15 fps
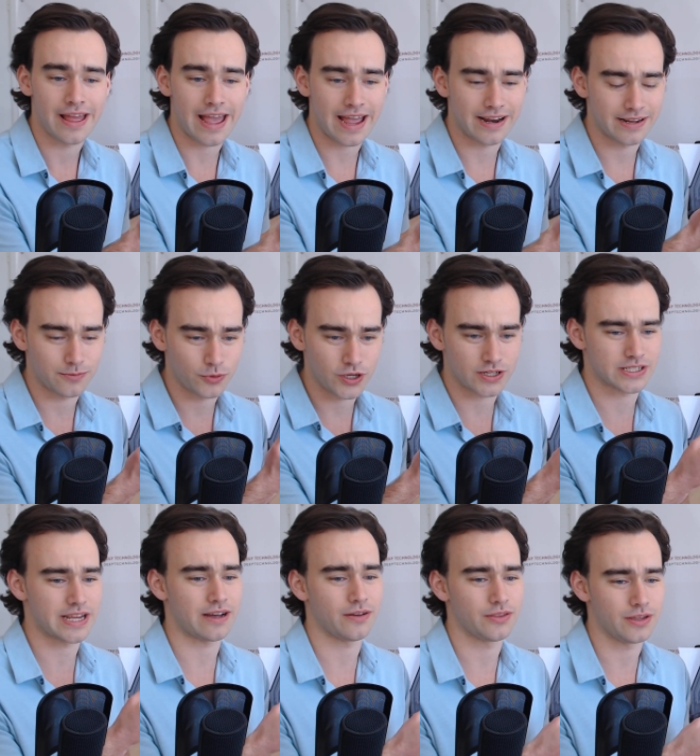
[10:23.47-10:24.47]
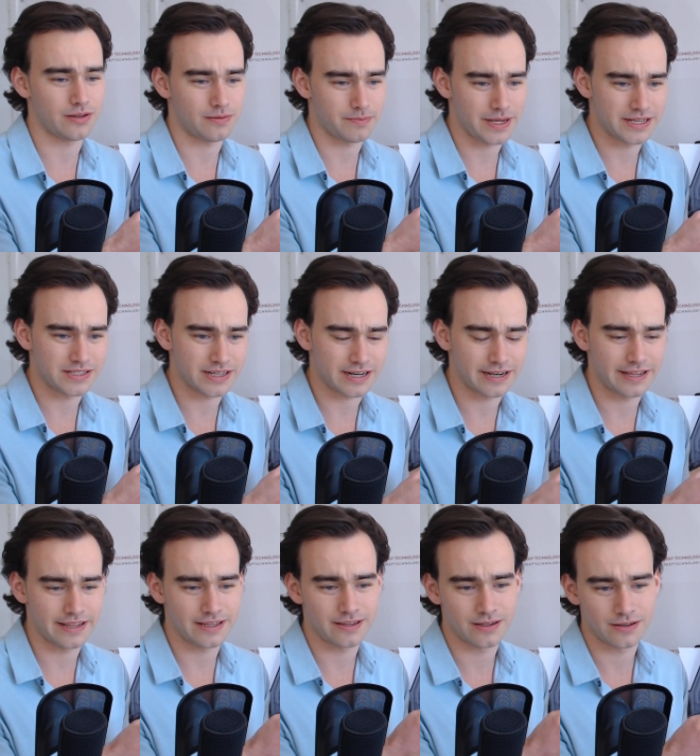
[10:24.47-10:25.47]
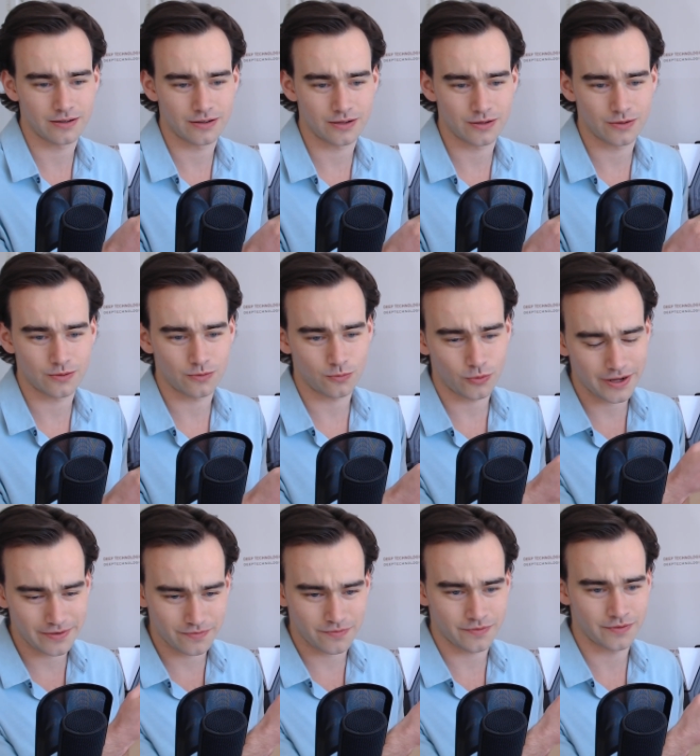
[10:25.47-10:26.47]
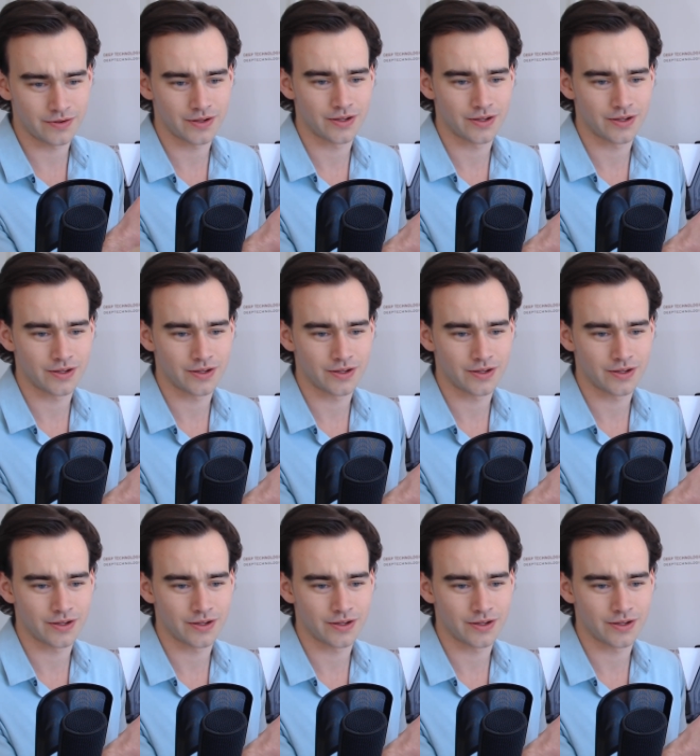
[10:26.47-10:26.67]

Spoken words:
and it worked out that basically with